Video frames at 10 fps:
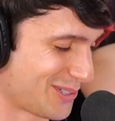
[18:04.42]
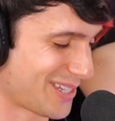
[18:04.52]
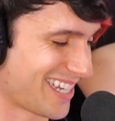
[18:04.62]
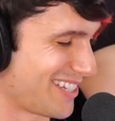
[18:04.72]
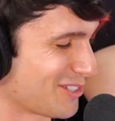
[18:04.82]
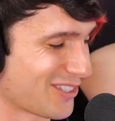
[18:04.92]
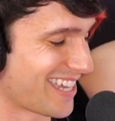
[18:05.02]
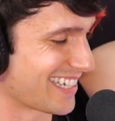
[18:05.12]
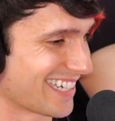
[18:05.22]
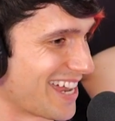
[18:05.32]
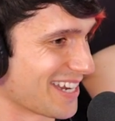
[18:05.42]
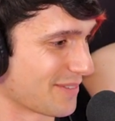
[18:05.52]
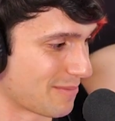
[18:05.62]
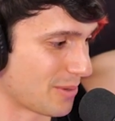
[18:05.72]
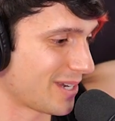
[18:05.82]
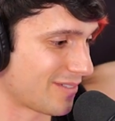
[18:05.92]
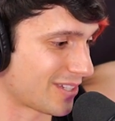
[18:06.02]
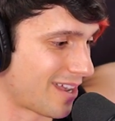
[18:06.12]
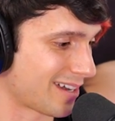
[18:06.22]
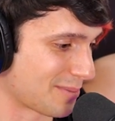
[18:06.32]
was like, "You're like not even," but we never
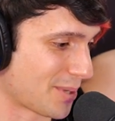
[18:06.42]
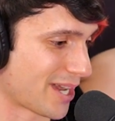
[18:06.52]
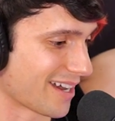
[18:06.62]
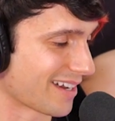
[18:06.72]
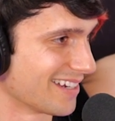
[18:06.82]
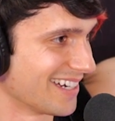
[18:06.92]
talked about it.